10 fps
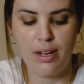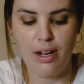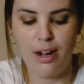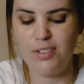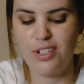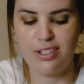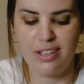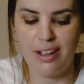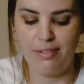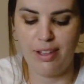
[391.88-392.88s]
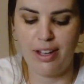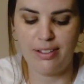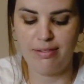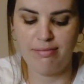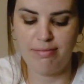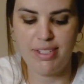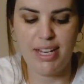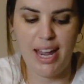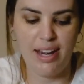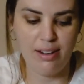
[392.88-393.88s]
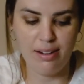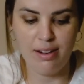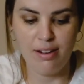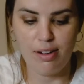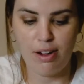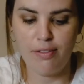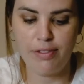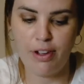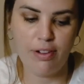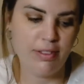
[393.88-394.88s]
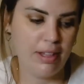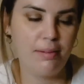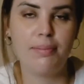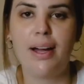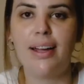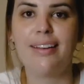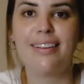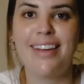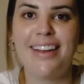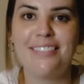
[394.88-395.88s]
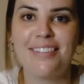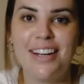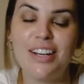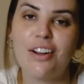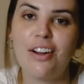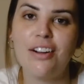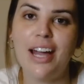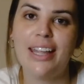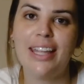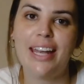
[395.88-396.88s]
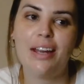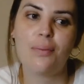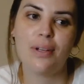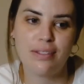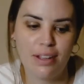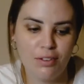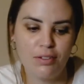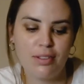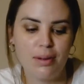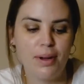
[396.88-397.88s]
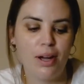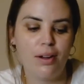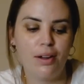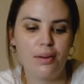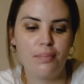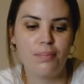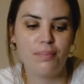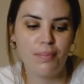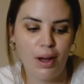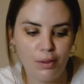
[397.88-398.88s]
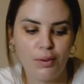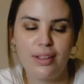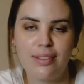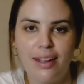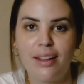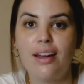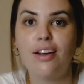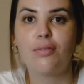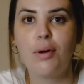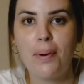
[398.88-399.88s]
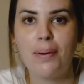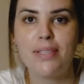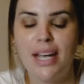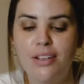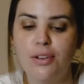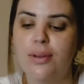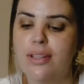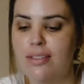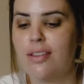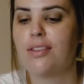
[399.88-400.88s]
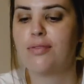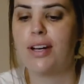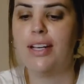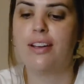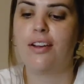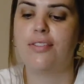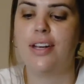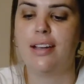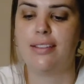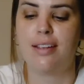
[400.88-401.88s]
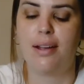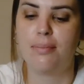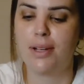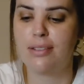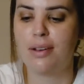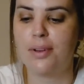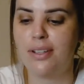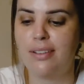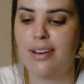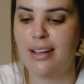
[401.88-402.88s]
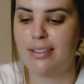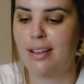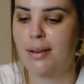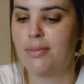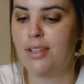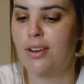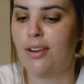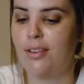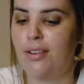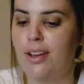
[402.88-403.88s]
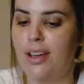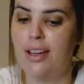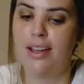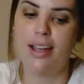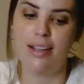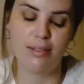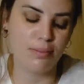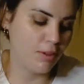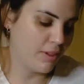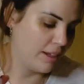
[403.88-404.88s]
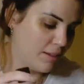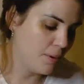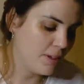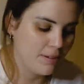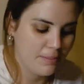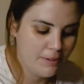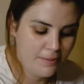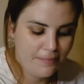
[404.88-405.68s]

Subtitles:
I would just have like 10 of those in my kit ready to go. And then once I use them, I'll always like rip up 10 new ones so it's ready to go for next time, because I want next time to go as smoothly as possible.